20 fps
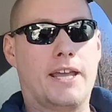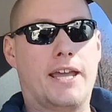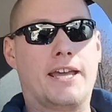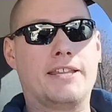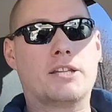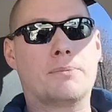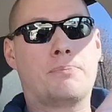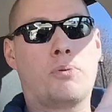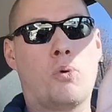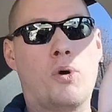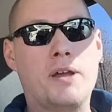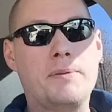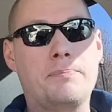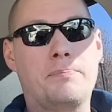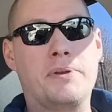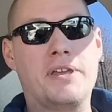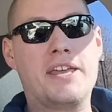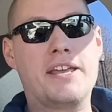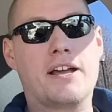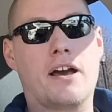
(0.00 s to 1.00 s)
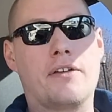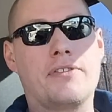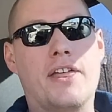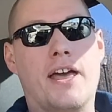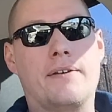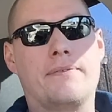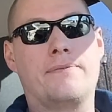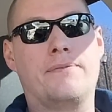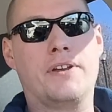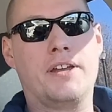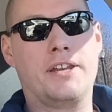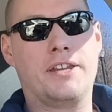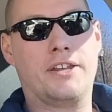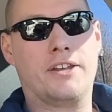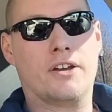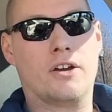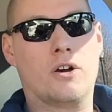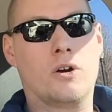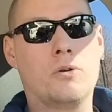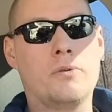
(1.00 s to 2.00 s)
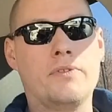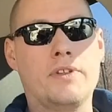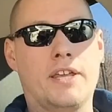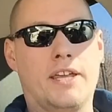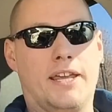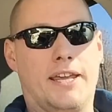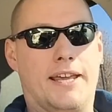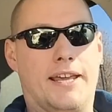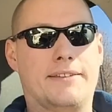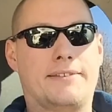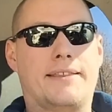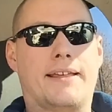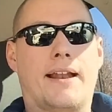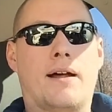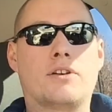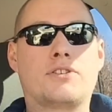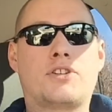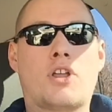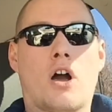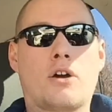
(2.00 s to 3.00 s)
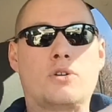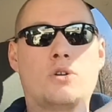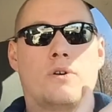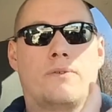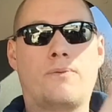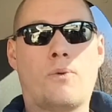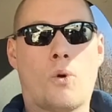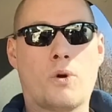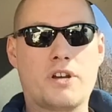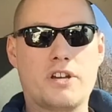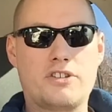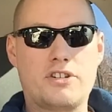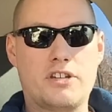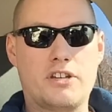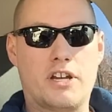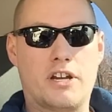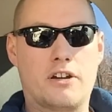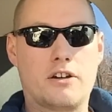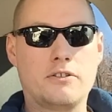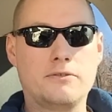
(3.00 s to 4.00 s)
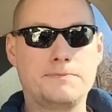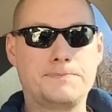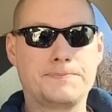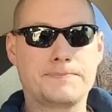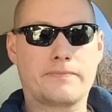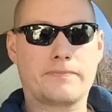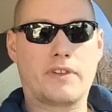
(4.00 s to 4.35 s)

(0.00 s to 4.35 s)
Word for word: And the point being of that video is that I was talking to a Ford engineer,